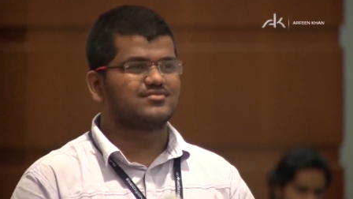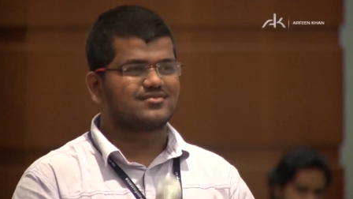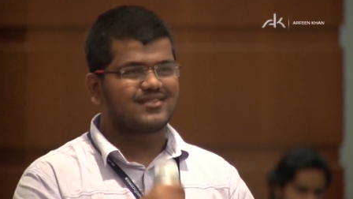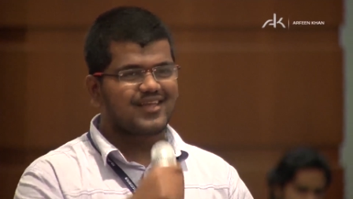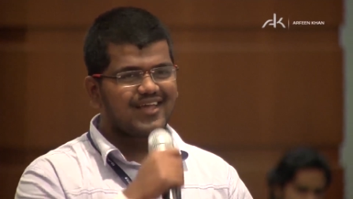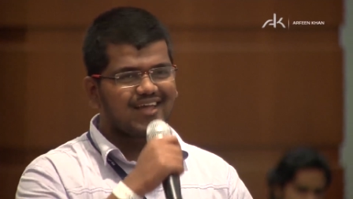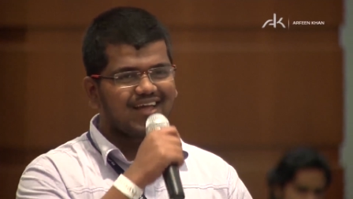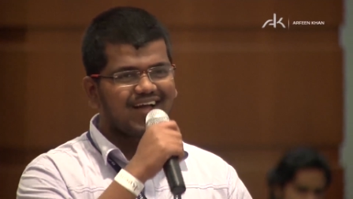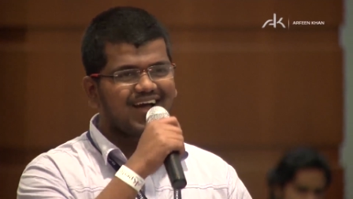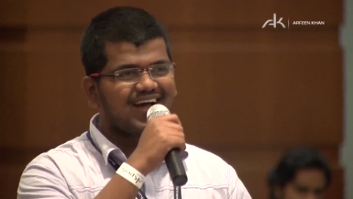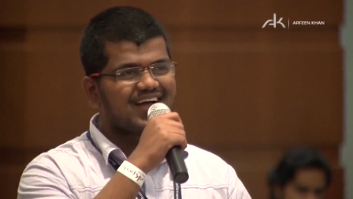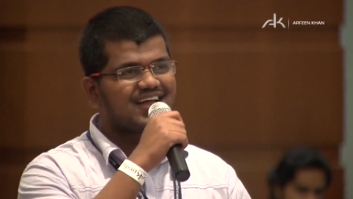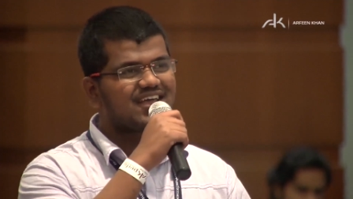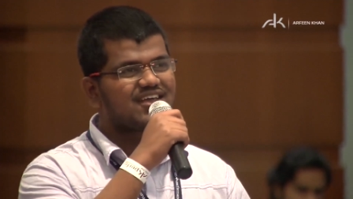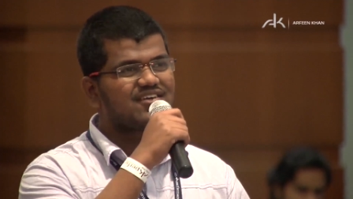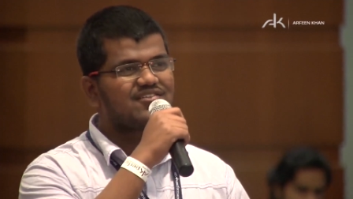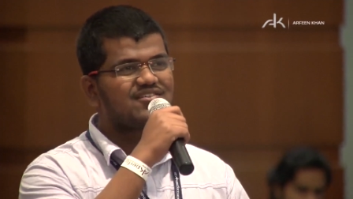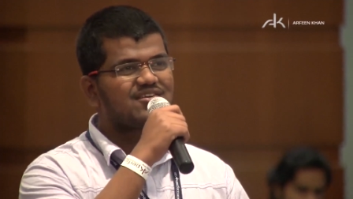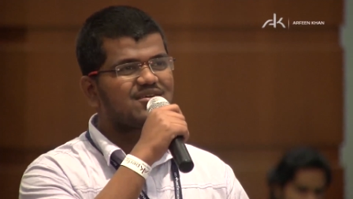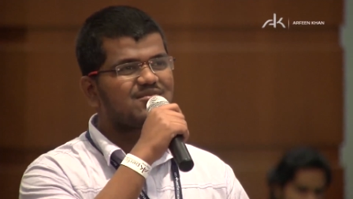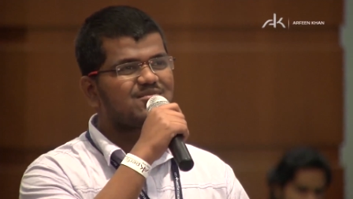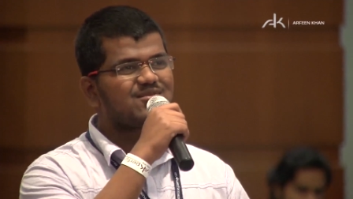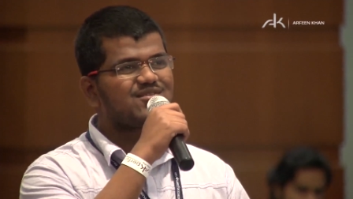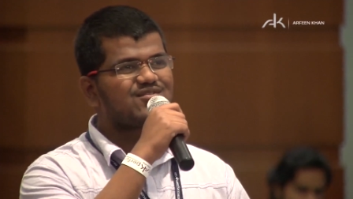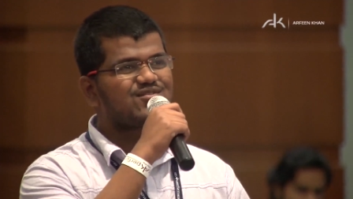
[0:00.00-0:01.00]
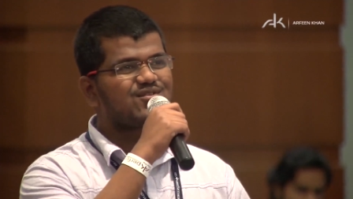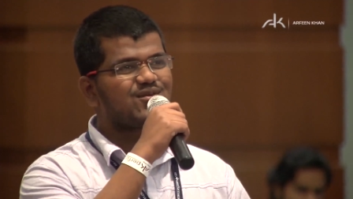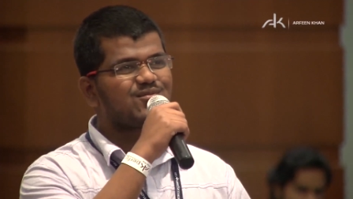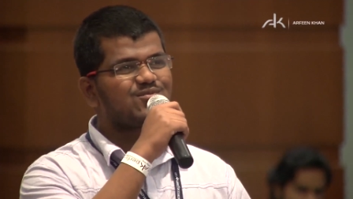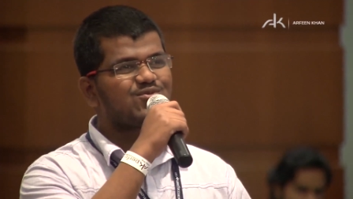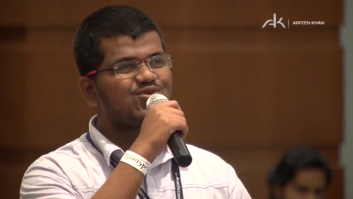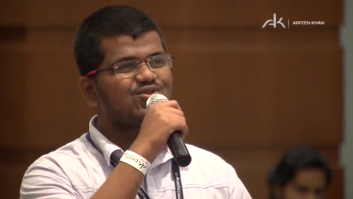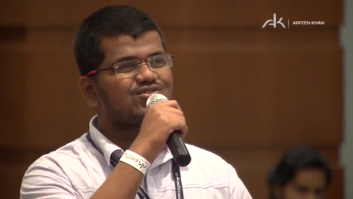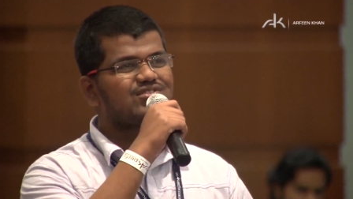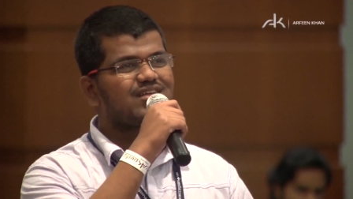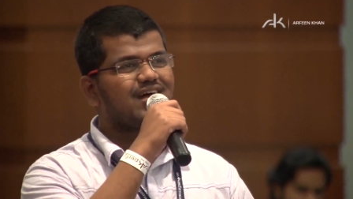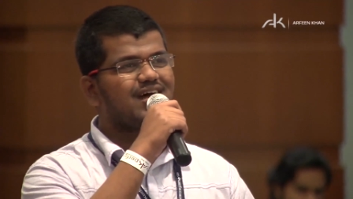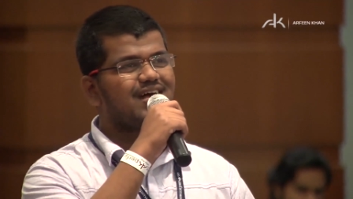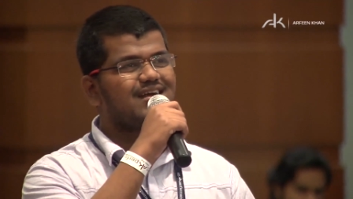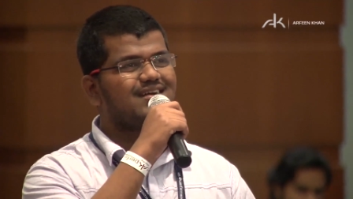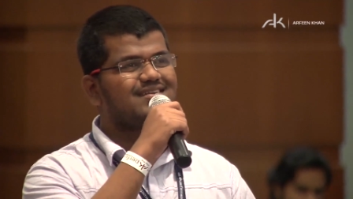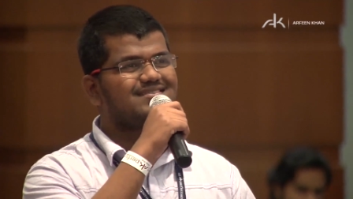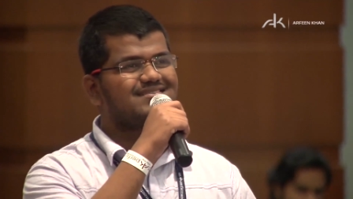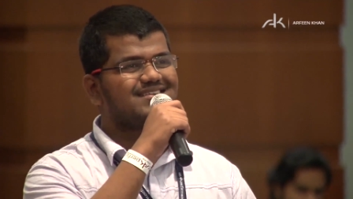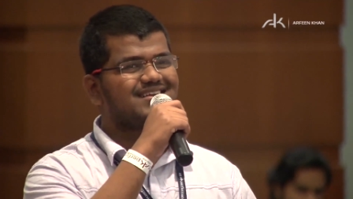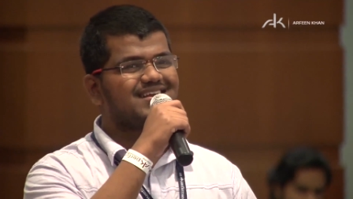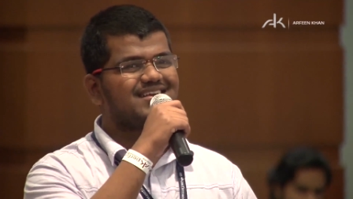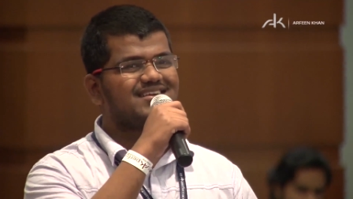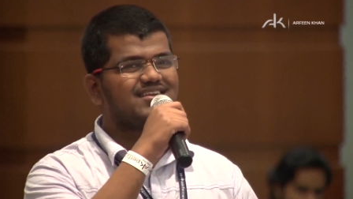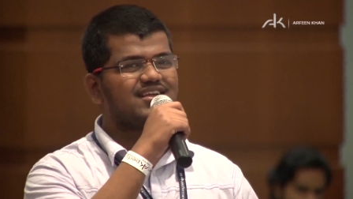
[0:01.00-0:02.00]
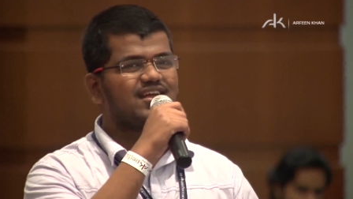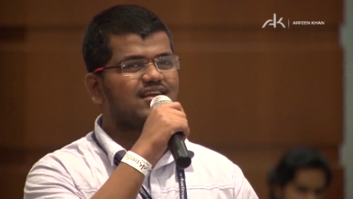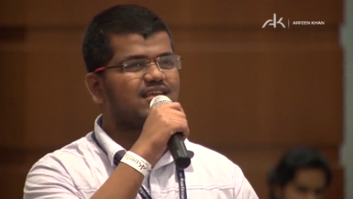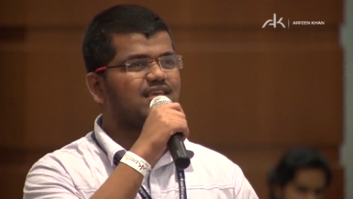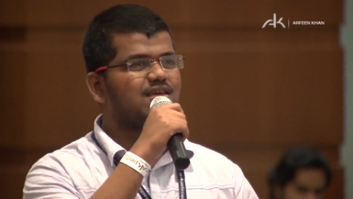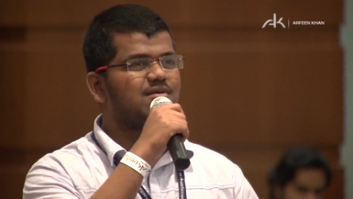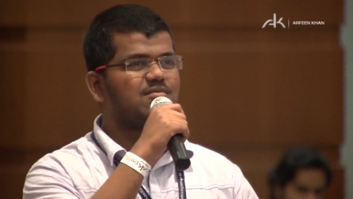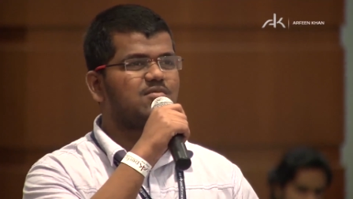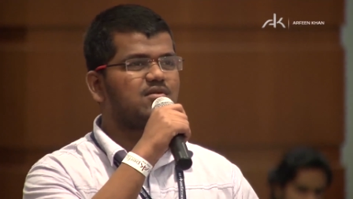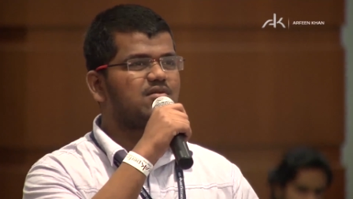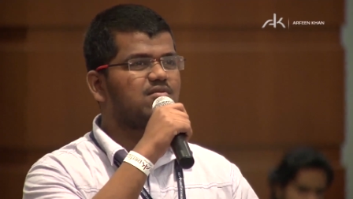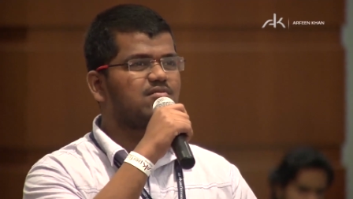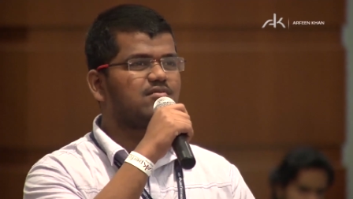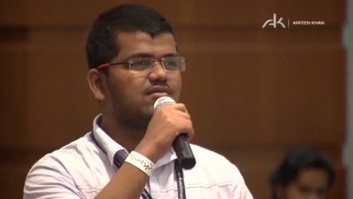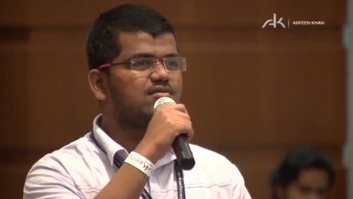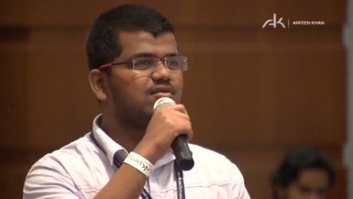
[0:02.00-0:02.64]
They are giving me from both hands and they are keeping,